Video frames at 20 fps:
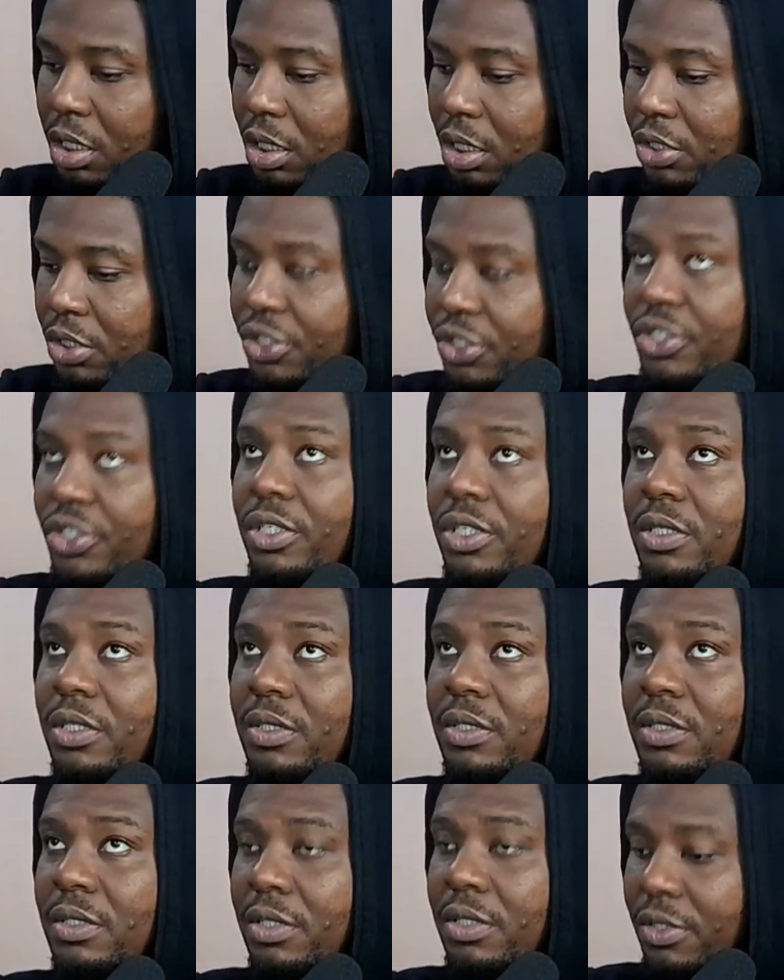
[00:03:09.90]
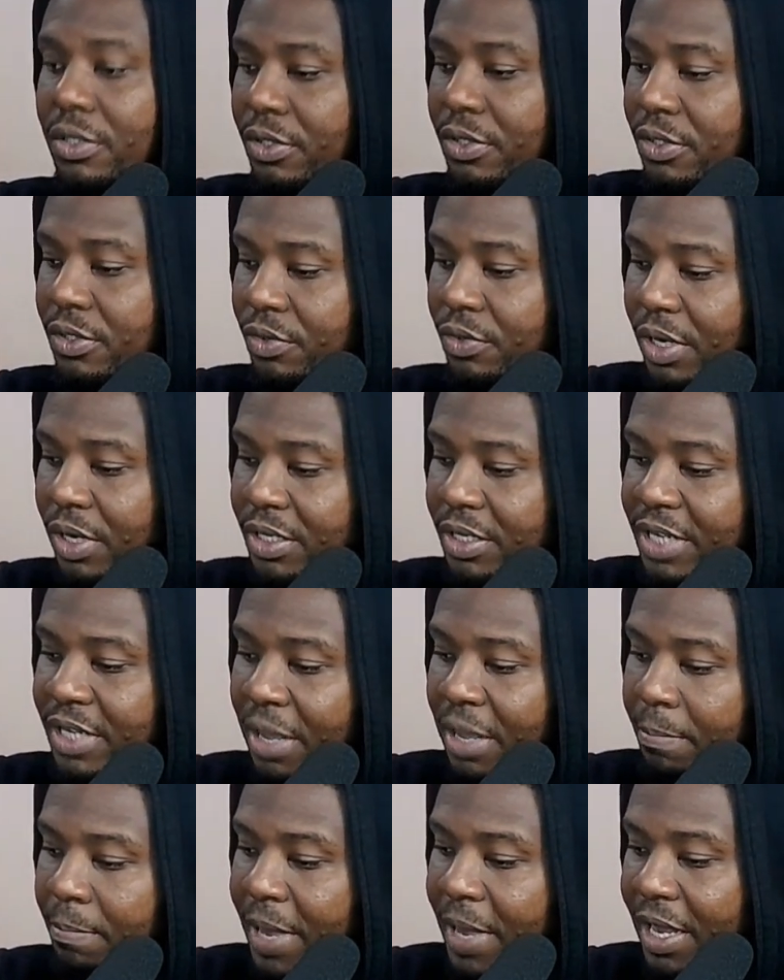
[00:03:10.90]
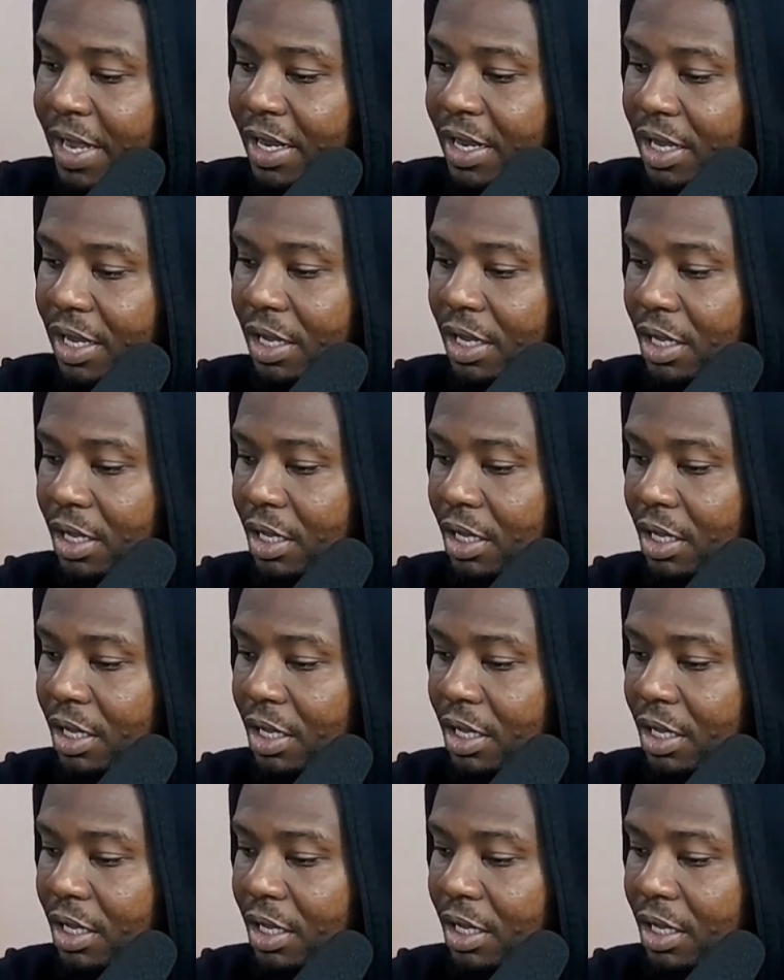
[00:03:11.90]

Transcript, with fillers: Oh shit, Jesus Christ. Denmark.